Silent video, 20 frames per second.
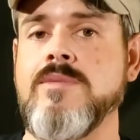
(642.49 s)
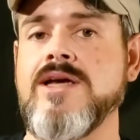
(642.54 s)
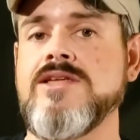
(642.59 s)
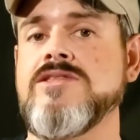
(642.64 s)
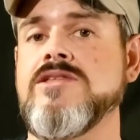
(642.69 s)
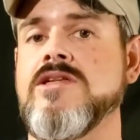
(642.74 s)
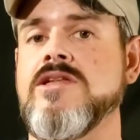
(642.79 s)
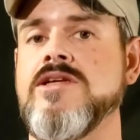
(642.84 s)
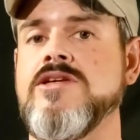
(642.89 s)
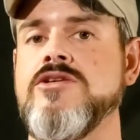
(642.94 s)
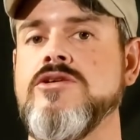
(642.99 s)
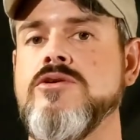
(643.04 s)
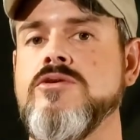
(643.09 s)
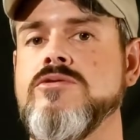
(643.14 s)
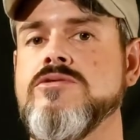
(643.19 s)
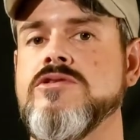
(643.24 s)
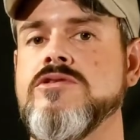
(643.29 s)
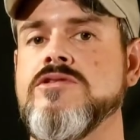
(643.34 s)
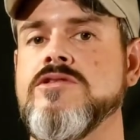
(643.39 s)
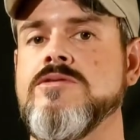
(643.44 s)
Basically
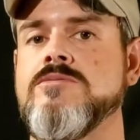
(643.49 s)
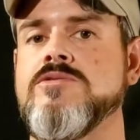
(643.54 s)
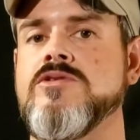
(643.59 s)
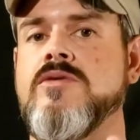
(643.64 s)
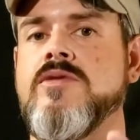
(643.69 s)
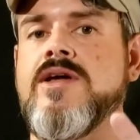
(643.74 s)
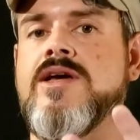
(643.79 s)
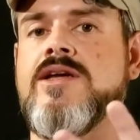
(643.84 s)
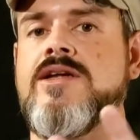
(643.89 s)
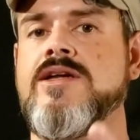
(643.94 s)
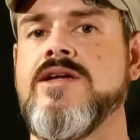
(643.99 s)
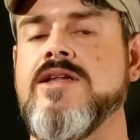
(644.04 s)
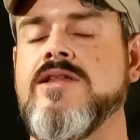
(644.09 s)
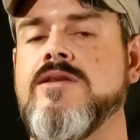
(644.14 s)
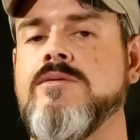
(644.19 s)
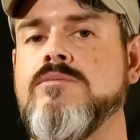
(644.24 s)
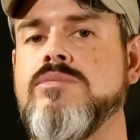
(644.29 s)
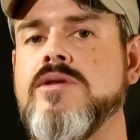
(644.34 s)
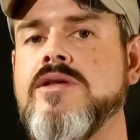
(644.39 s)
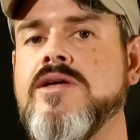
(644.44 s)
uses them so they can get
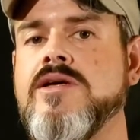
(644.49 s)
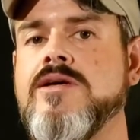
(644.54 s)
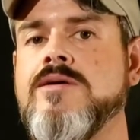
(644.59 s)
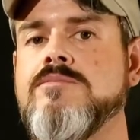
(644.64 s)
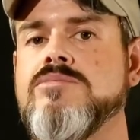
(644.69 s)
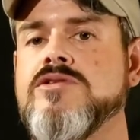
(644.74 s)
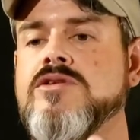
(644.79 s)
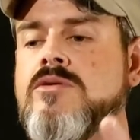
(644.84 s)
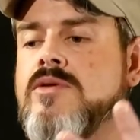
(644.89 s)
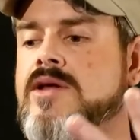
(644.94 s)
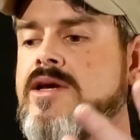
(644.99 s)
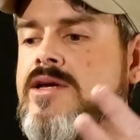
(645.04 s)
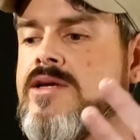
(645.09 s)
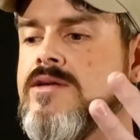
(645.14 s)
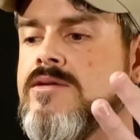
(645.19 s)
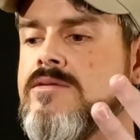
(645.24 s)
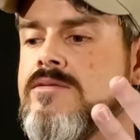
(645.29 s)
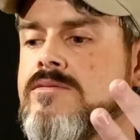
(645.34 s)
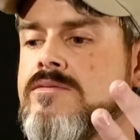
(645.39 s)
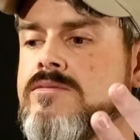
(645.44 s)
the blimp, so they
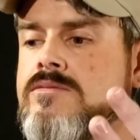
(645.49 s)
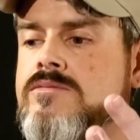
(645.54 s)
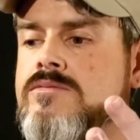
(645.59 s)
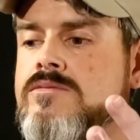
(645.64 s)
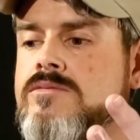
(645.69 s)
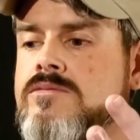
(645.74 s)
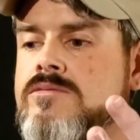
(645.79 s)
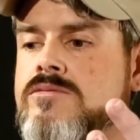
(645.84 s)
can